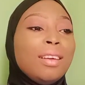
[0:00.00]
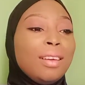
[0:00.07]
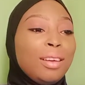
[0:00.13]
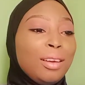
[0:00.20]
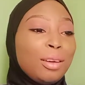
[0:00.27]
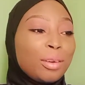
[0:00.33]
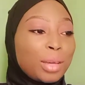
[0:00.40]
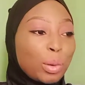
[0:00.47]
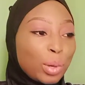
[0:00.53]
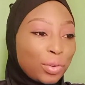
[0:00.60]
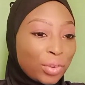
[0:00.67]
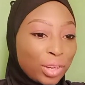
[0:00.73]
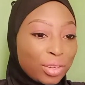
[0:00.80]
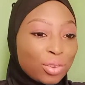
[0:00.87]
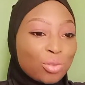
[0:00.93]
Okay, wait for
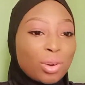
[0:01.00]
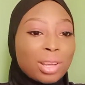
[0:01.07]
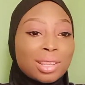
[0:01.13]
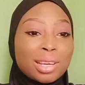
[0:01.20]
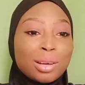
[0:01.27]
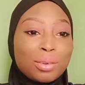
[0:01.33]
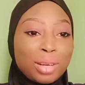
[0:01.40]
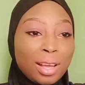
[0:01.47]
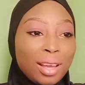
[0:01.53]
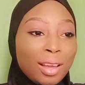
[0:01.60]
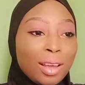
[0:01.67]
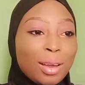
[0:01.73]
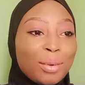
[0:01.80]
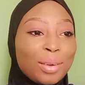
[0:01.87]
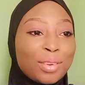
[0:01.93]
it to dry down.
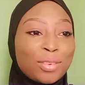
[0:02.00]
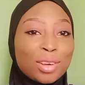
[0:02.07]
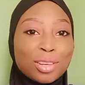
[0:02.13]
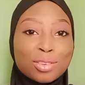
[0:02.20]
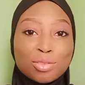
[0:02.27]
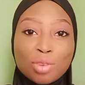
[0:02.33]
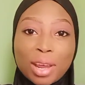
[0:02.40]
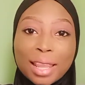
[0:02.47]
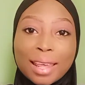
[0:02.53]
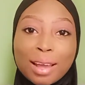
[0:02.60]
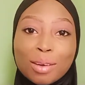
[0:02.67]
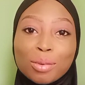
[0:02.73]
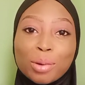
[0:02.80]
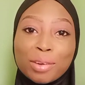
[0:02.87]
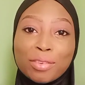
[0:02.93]
Wait for it to dry
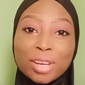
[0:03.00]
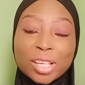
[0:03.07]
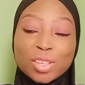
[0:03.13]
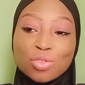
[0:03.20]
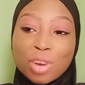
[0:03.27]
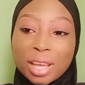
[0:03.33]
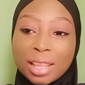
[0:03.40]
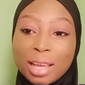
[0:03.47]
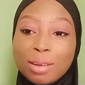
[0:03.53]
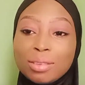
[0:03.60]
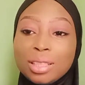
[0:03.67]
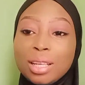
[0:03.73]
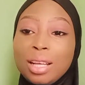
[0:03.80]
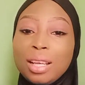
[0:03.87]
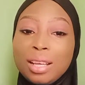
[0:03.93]
down. Wait for it to dry down.
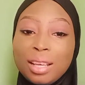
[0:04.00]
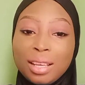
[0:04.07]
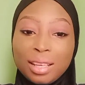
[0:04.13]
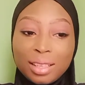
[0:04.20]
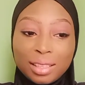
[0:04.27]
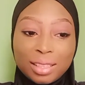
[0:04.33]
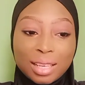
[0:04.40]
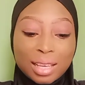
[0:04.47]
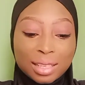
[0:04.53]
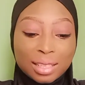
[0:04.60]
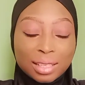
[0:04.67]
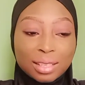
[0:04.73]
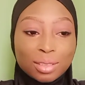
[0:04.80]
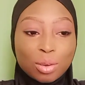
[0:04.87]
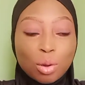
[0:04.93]

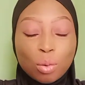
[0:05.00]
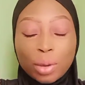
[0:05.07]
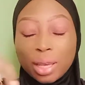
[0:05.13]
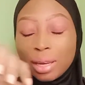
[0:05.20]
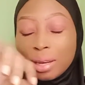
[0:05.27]
Yes, go in.